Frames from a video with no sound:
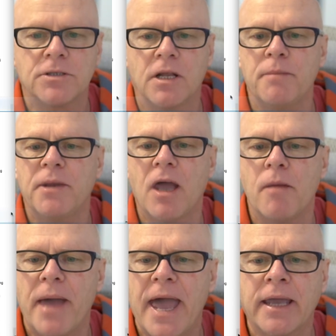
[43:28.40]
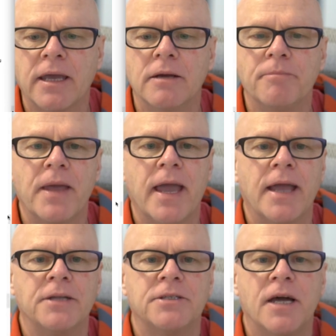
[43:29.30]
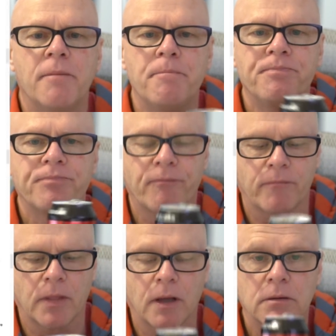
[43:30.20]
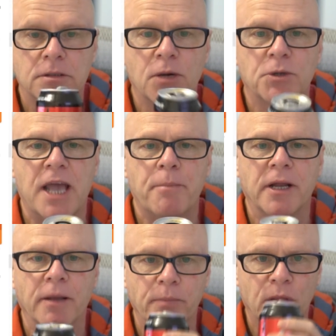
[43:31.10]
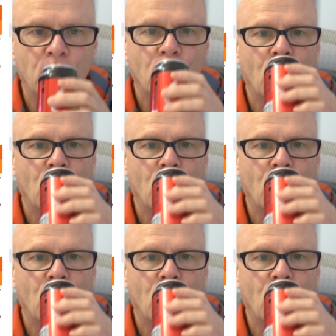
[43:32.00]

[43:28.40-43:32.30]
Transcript: So let me go back and um, see what's happening.